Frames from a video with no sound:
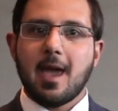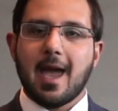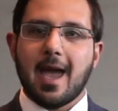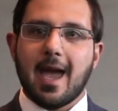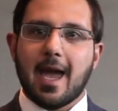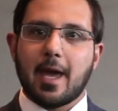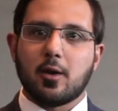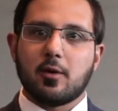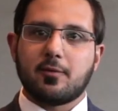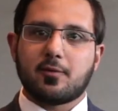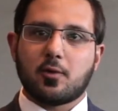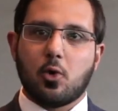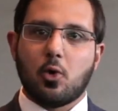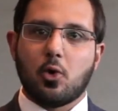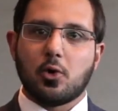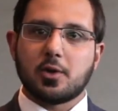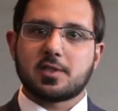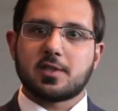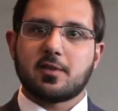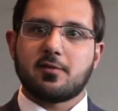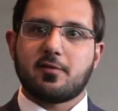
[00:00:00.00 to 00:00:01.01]
and of
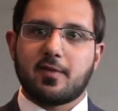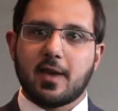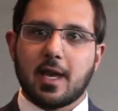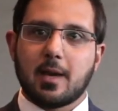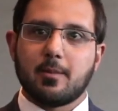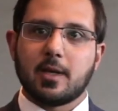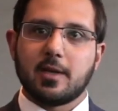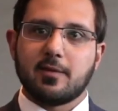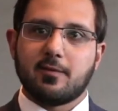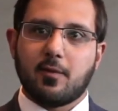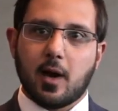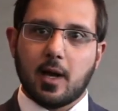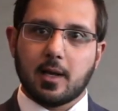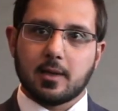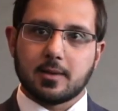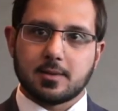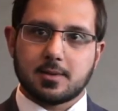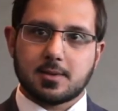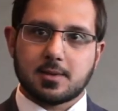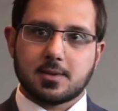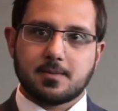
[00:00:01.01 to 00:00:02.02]
course, family
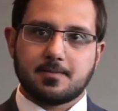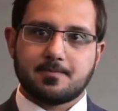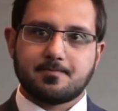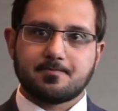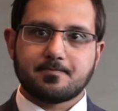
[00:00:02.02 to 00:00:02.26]
violence.